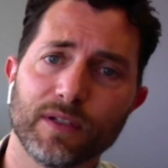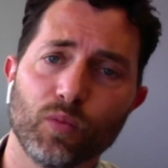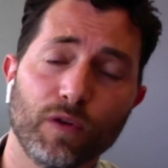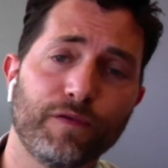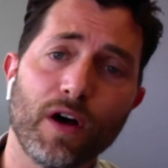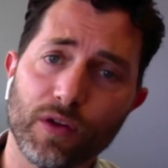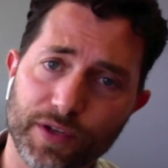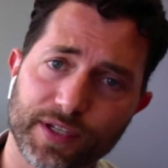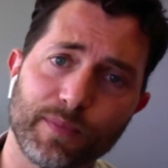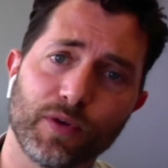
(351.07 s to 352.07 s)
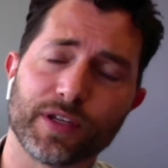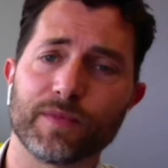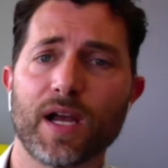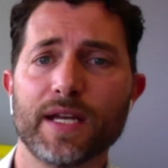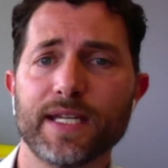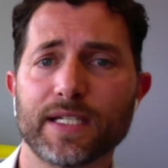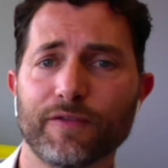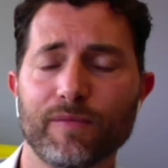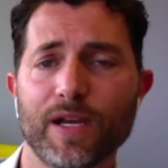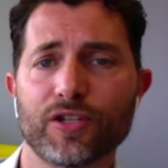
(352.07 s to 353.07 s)
We'll follow this up with some contact
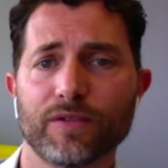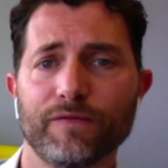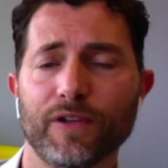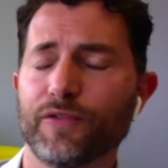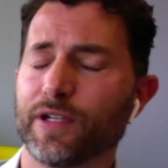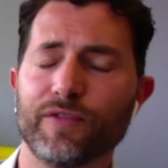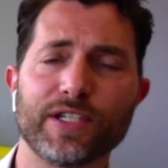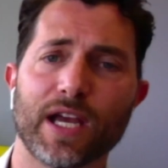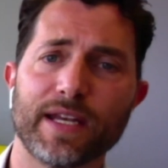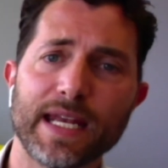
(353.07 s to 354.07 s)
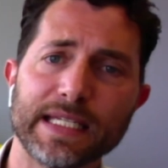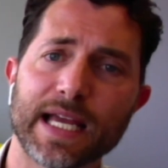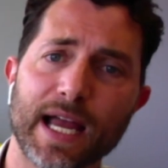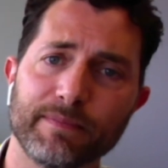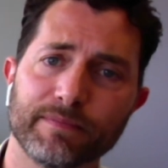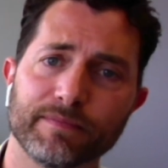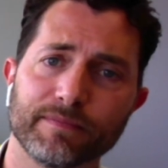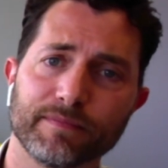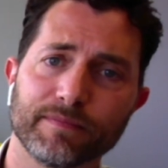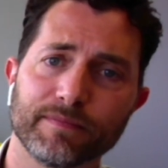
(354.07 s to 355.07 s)
information. Feel free to reach out anytime.
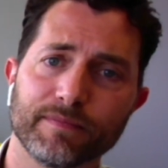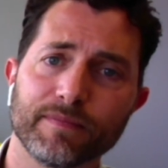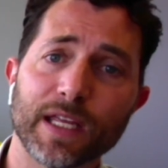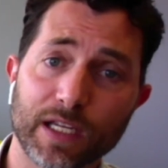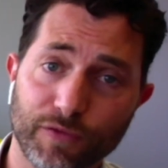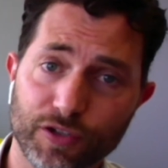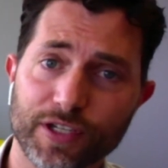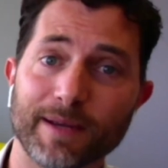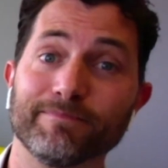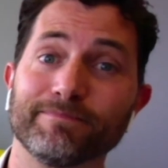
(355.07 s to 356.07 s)
Thank you for your time.